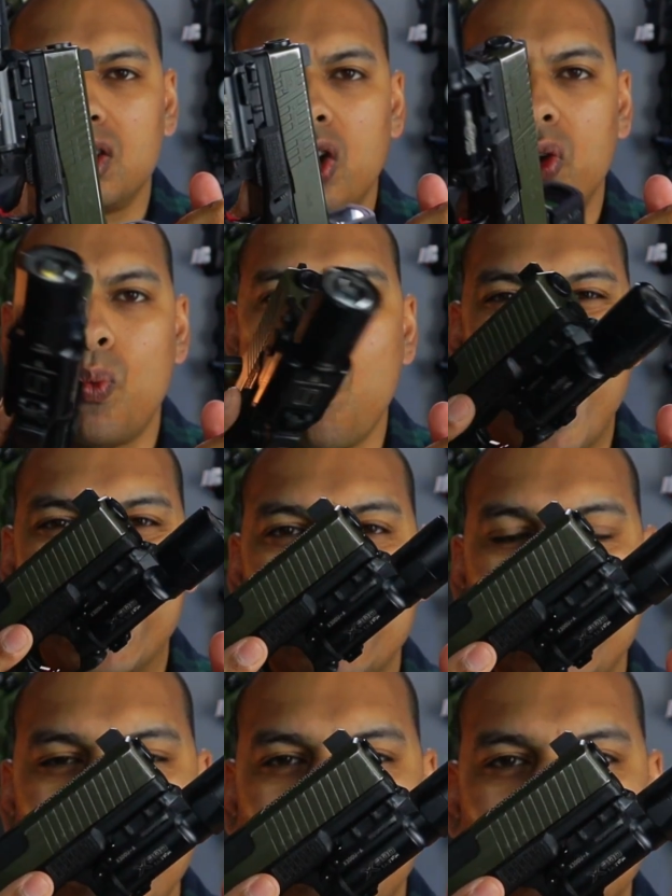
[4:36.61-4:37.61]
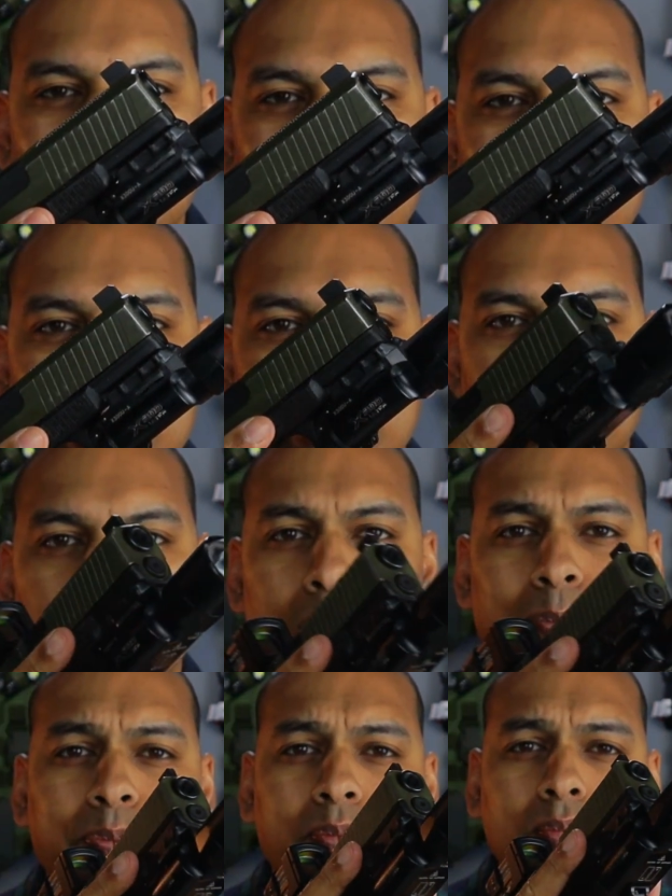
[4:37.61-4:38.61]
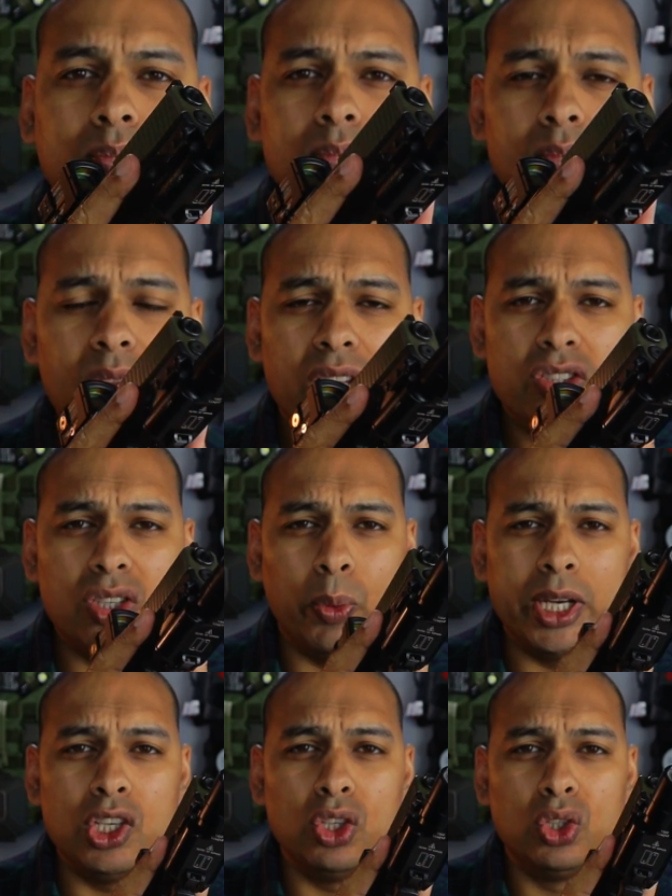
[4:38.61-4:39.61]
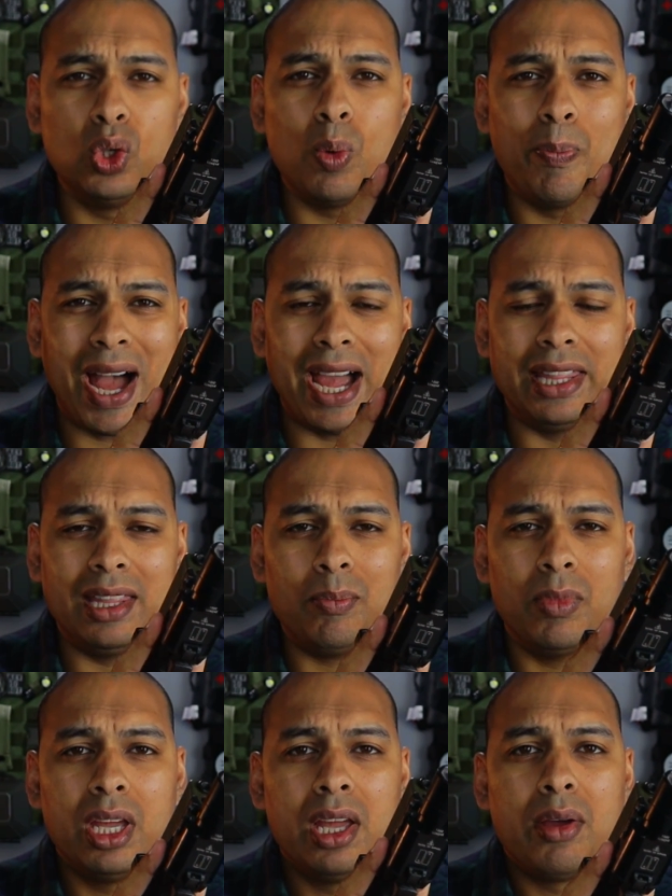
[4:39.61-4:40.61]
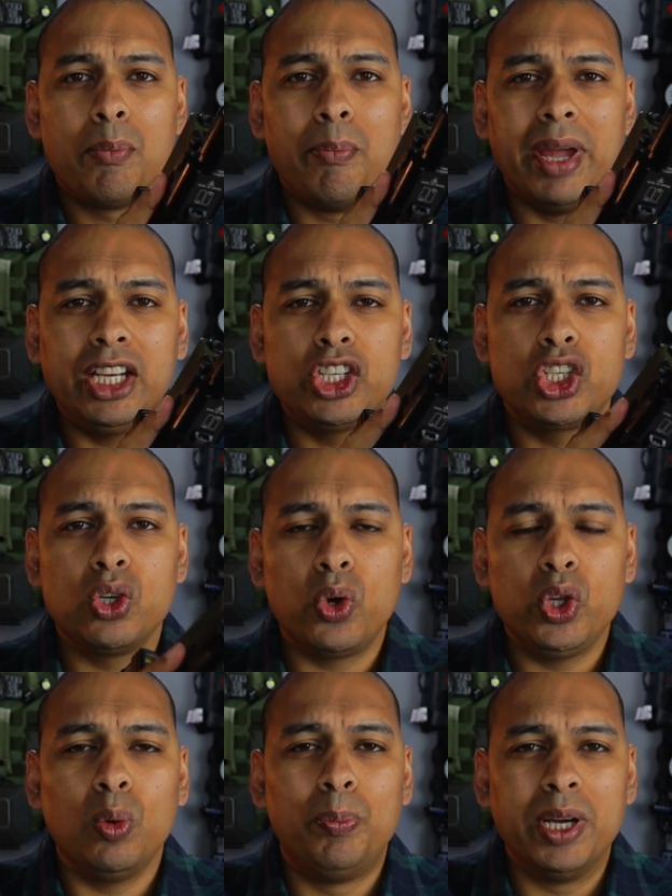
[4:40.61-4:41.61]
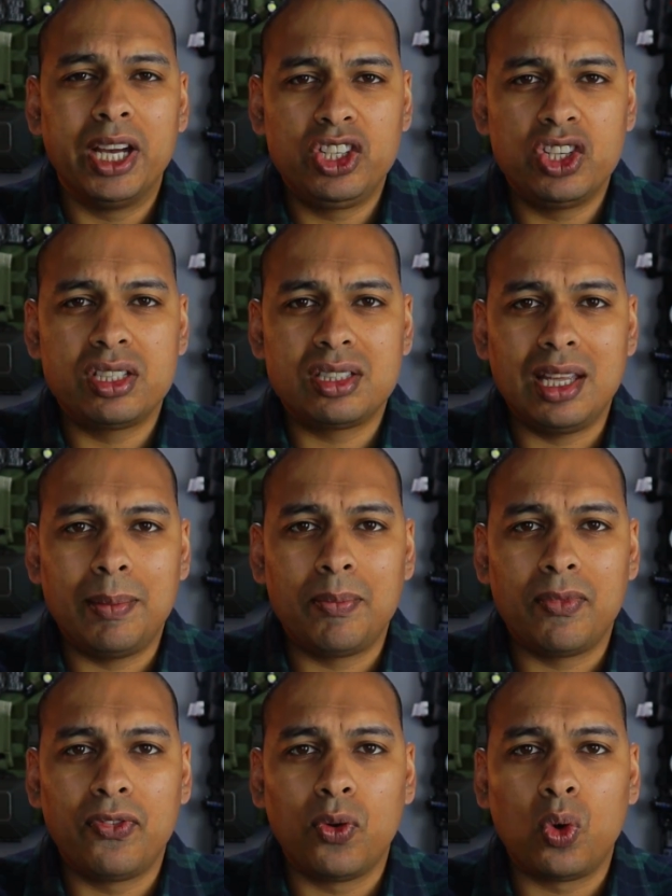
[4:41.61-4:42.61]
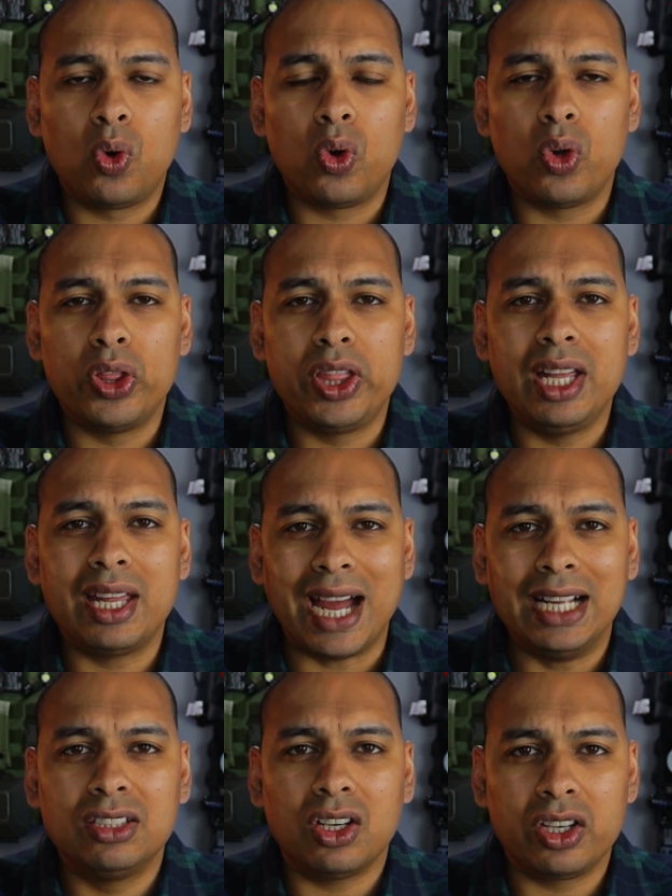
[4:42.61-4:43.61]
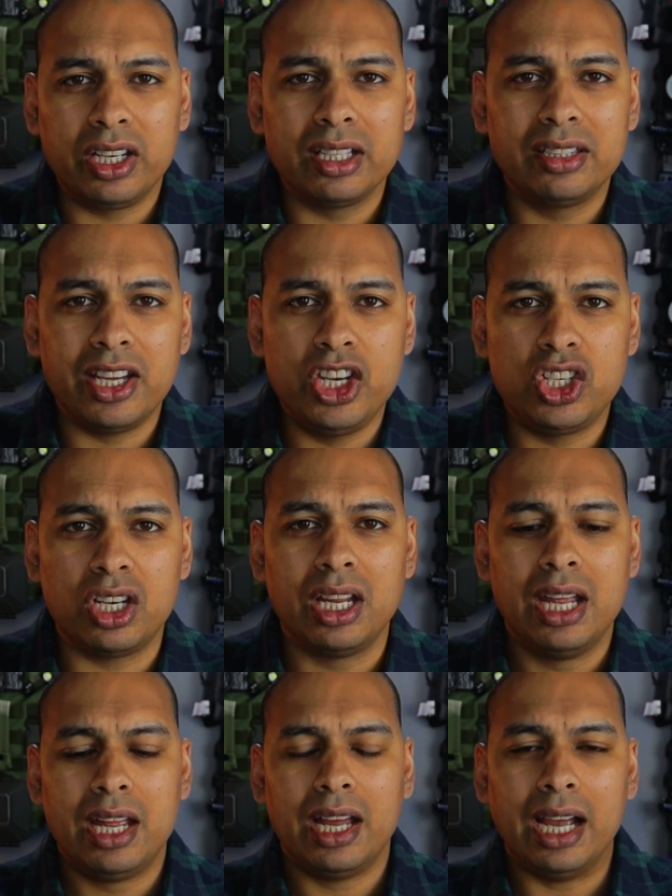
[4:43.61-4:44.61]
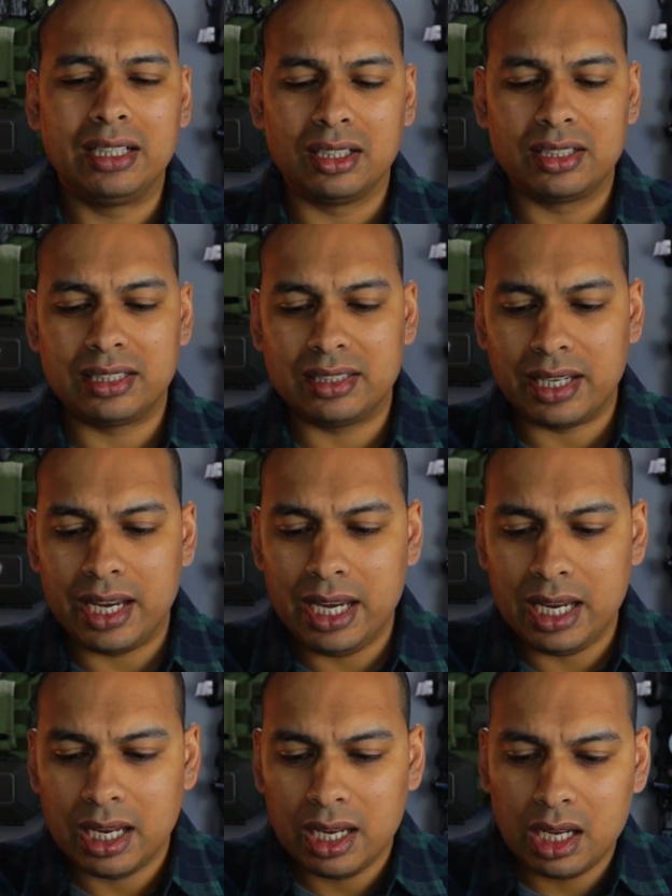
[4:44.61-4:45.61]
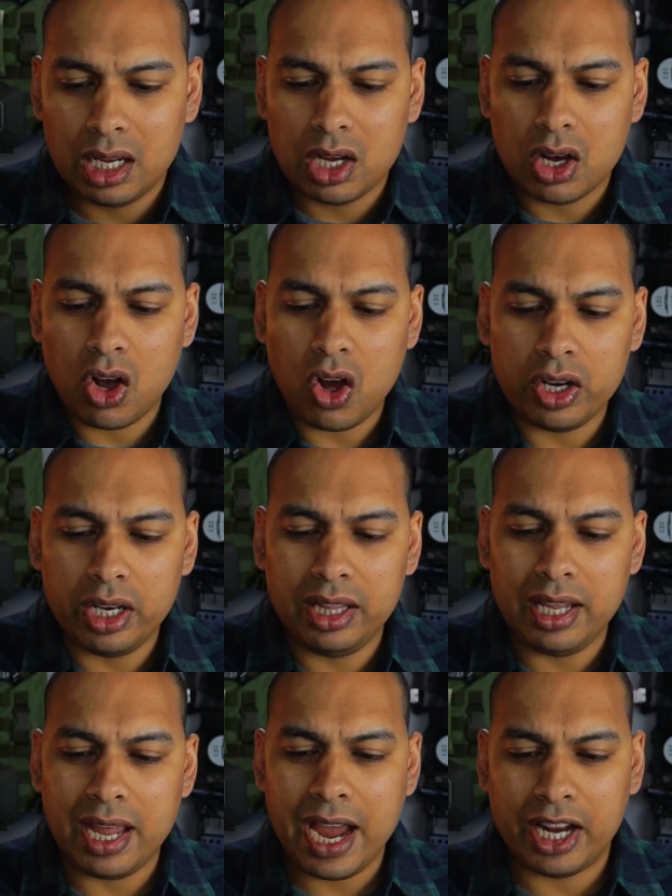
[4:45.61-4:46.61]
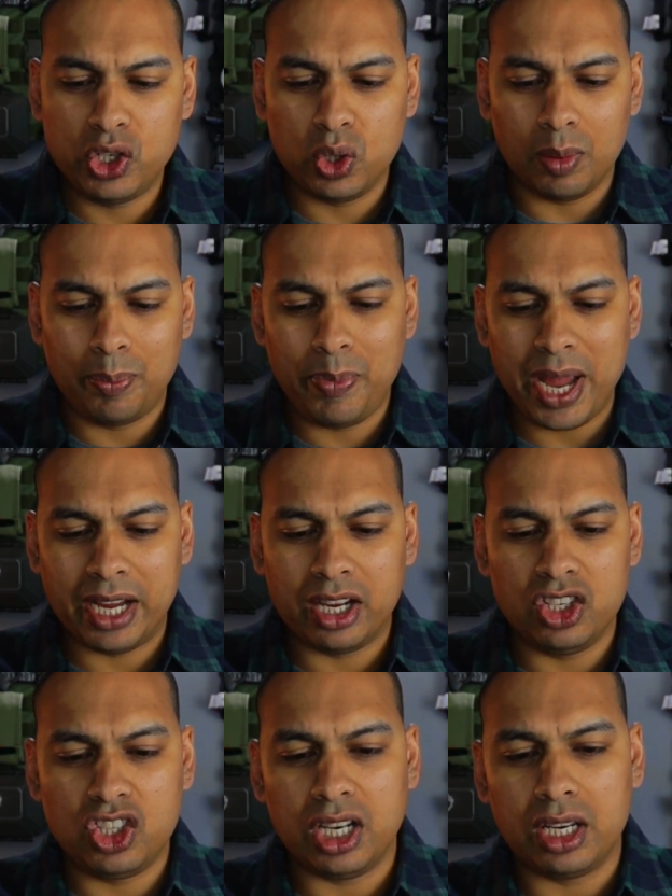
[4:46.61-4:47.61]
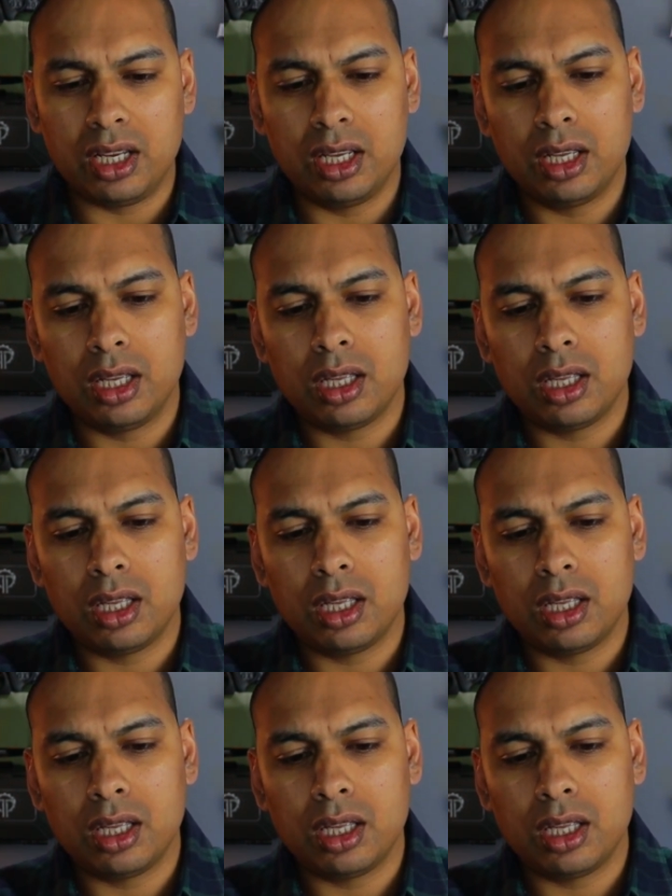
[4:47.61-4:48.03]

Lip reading: on one X300. So when you do buy them, make sure you purchase them for the right orientation. It'll say on the actual packaging,